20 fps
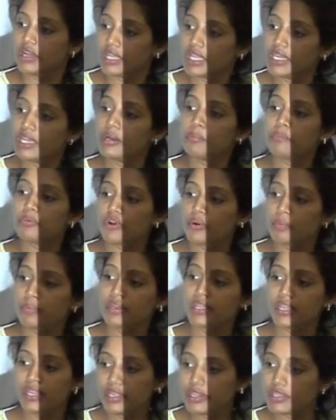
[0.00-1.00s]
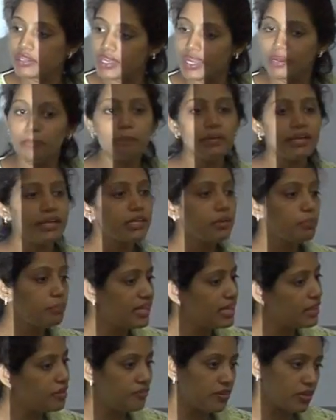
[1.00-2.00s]
inappropriate complete
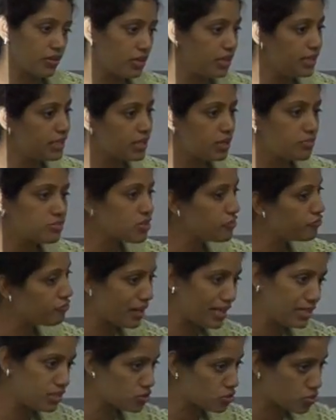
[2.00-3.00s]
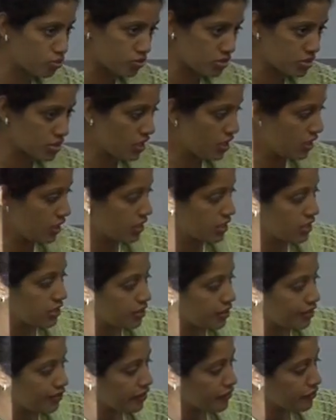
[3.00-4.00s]
behavior in terms of milestones.
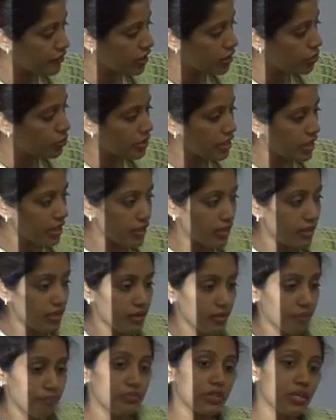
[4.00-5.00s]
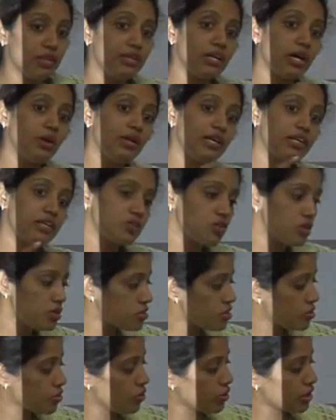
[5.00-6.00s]
here when we are looking, now let us
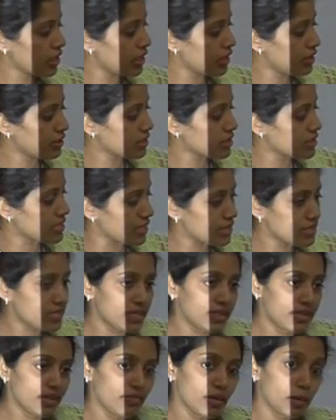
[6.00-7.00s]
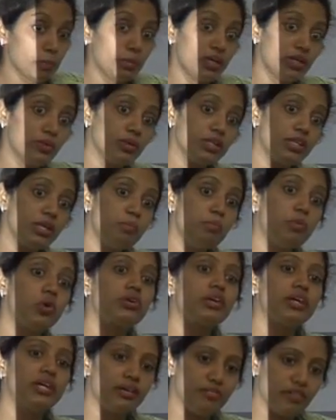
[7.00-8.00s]
also correlate the sensory development with the
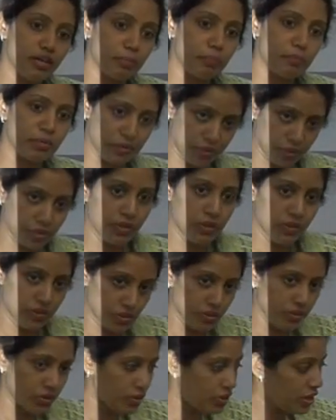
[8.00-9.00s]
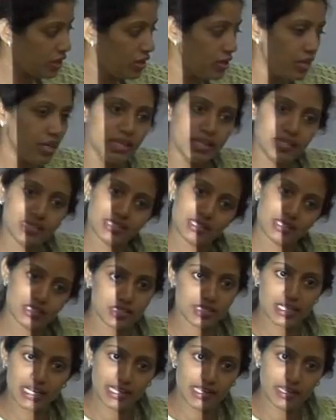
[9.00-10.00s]
motor development. Okay, is
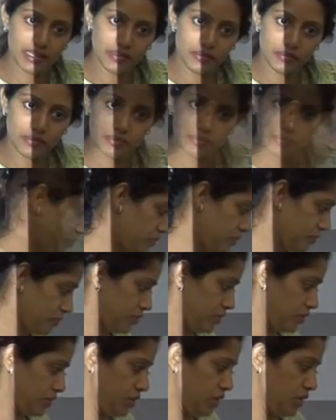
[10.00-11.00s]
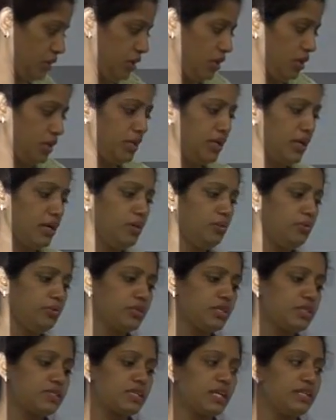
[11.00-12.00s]
this clear? Now
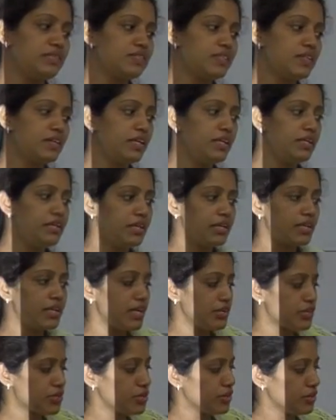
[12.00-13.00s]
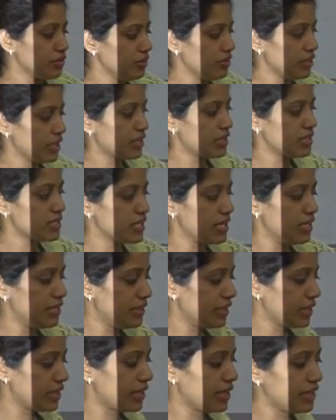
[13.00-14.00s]
the sensory integration, that is
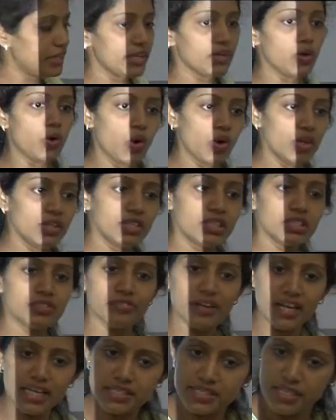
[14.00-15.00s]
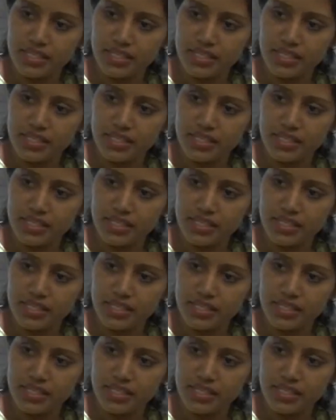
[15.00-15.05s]
integrating all these 5